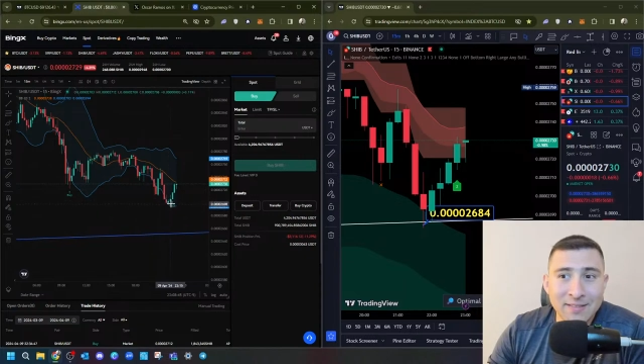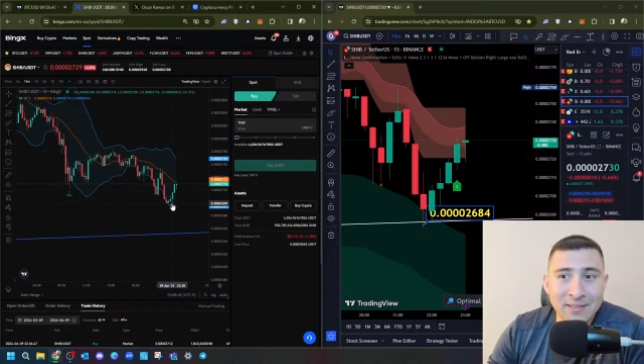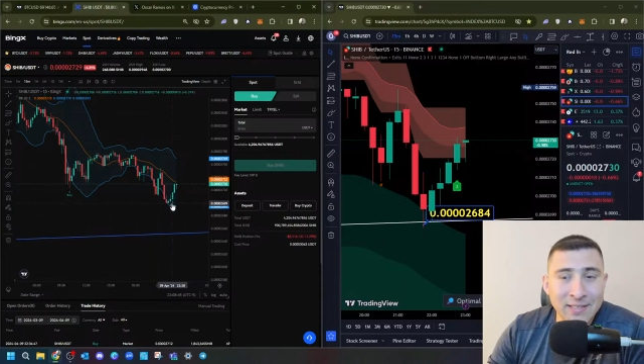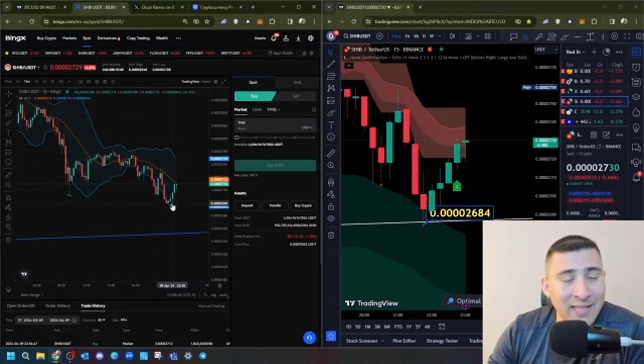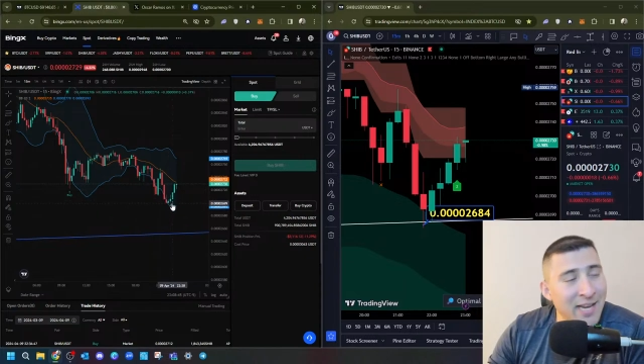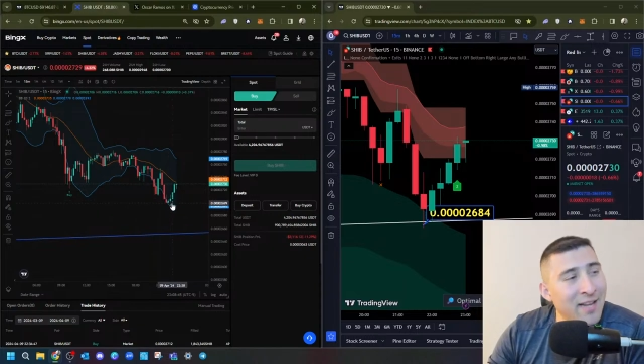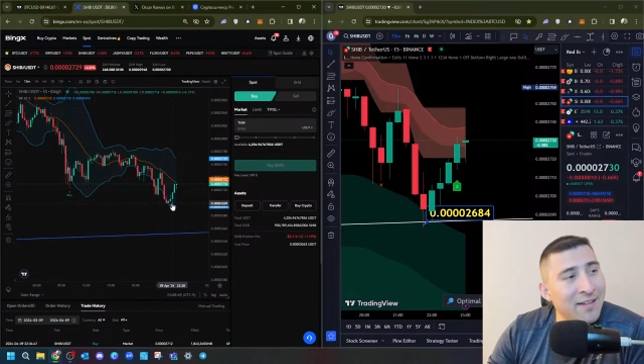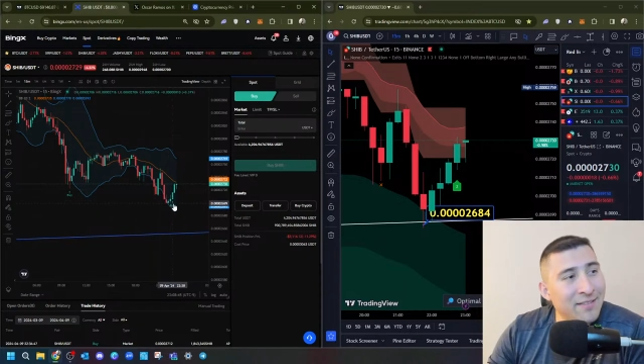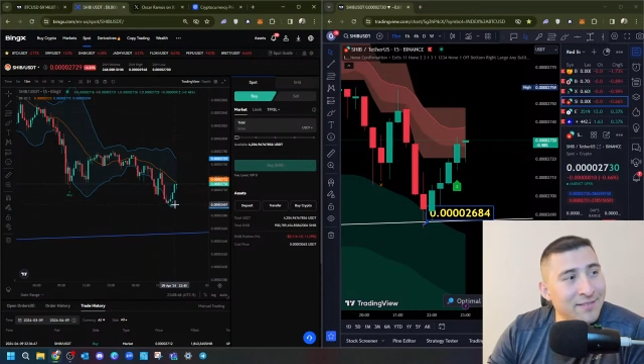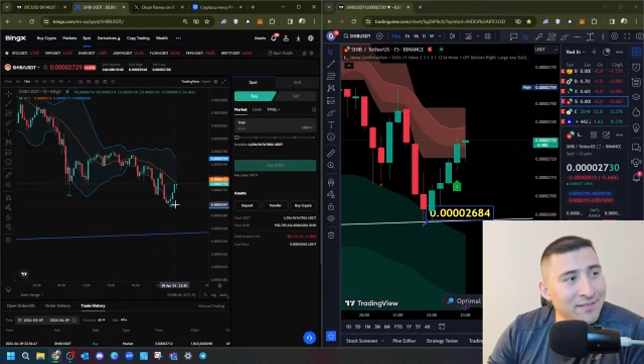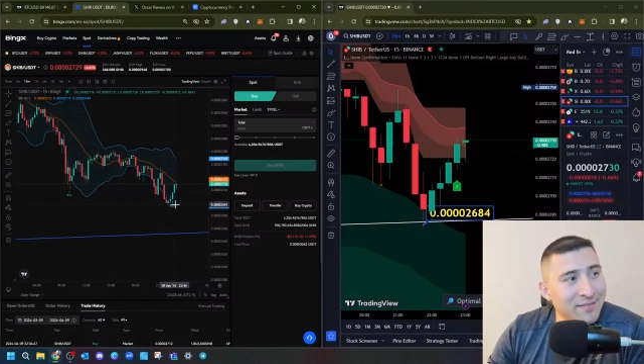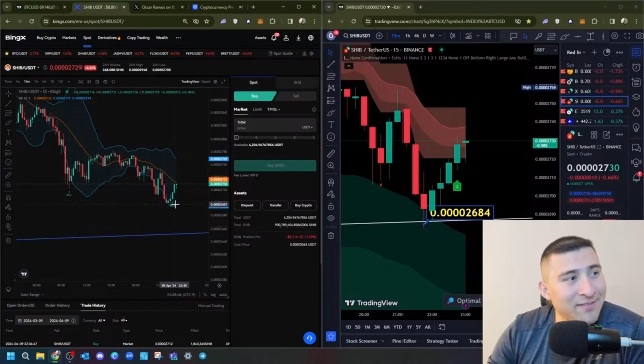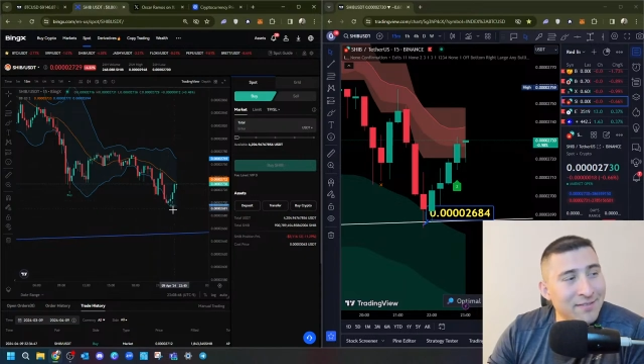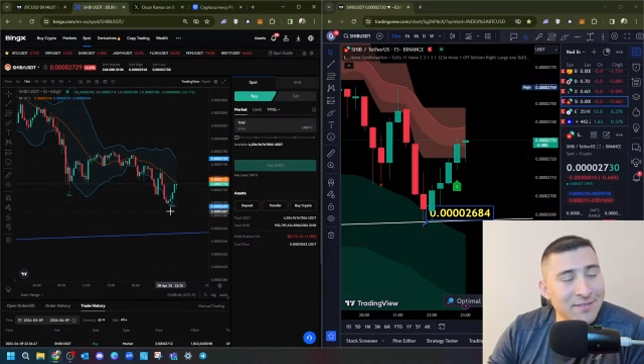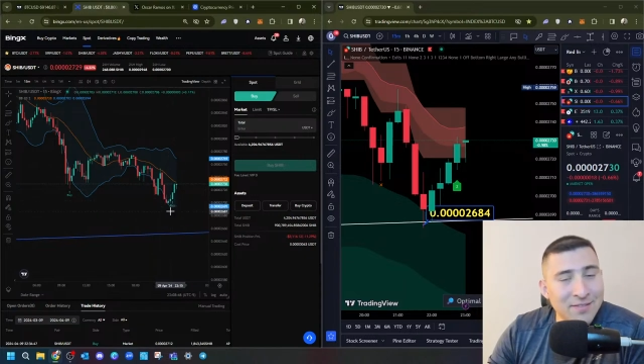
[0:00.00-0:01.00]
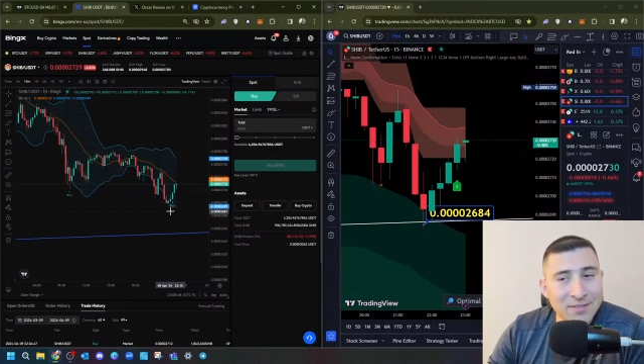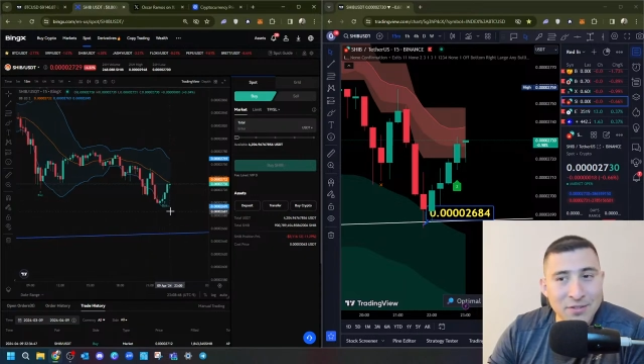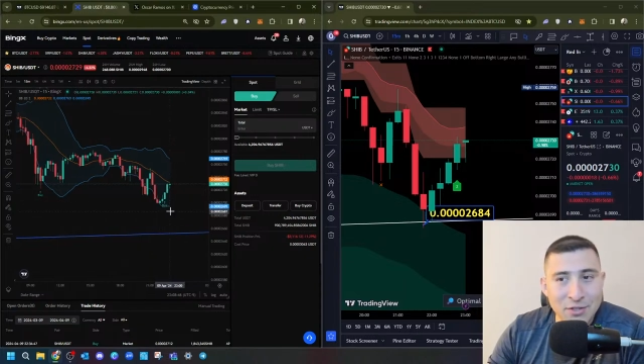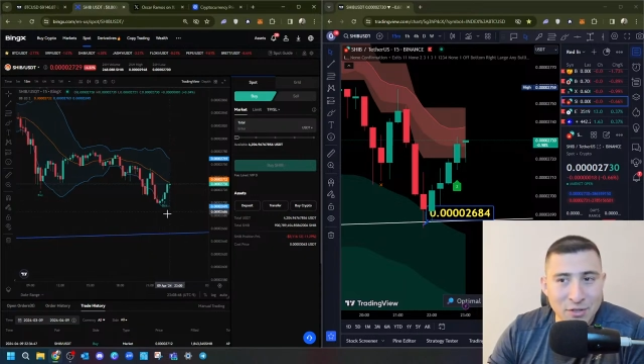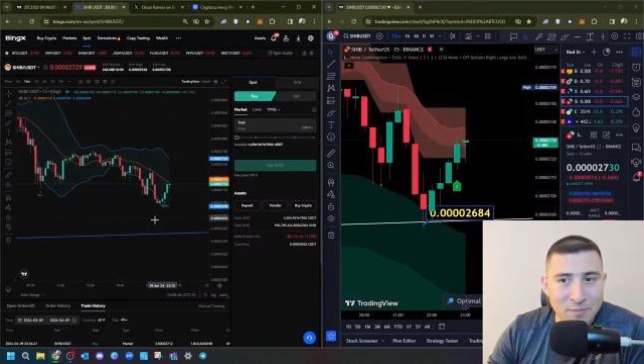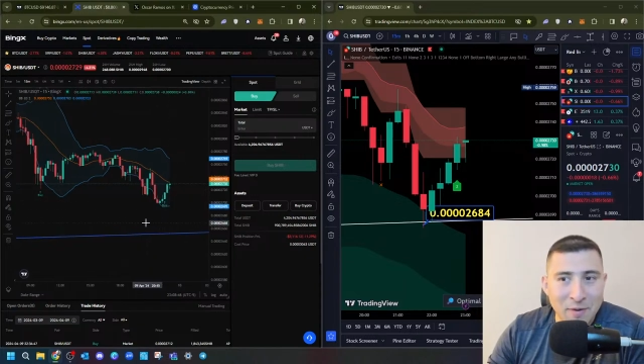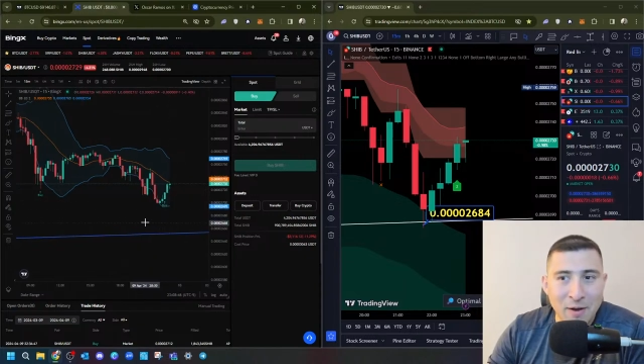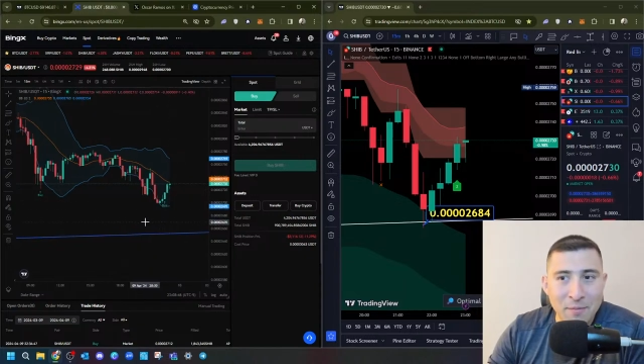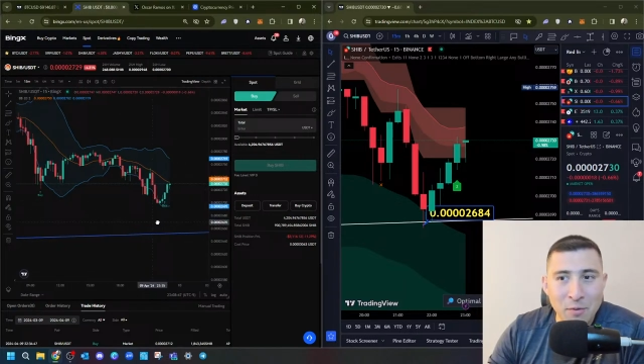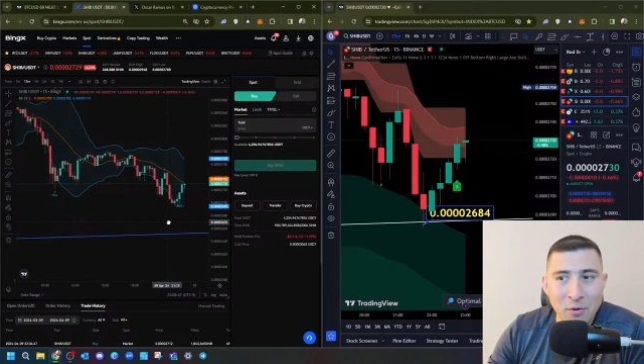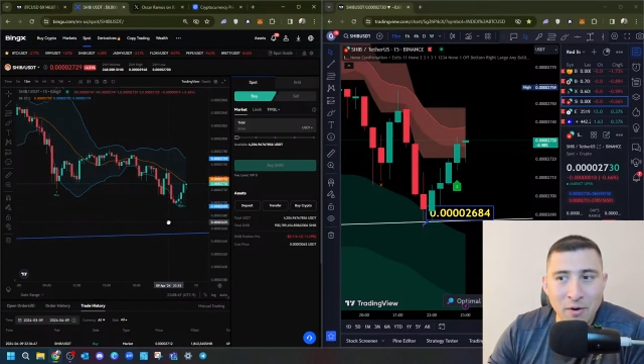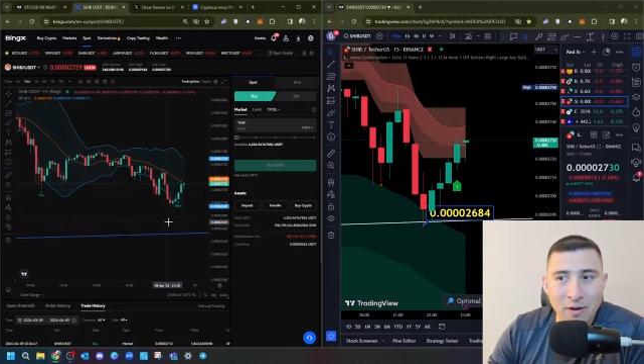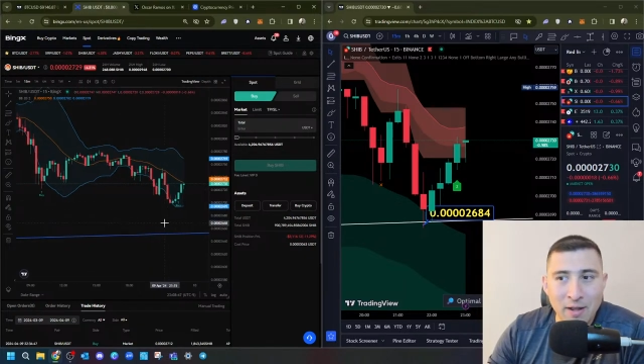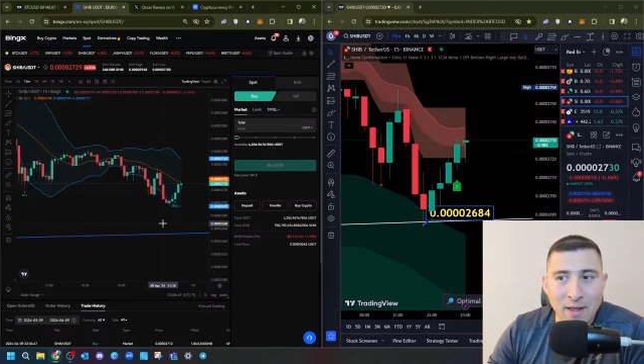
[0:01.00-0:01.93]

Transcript: today. Just bought more,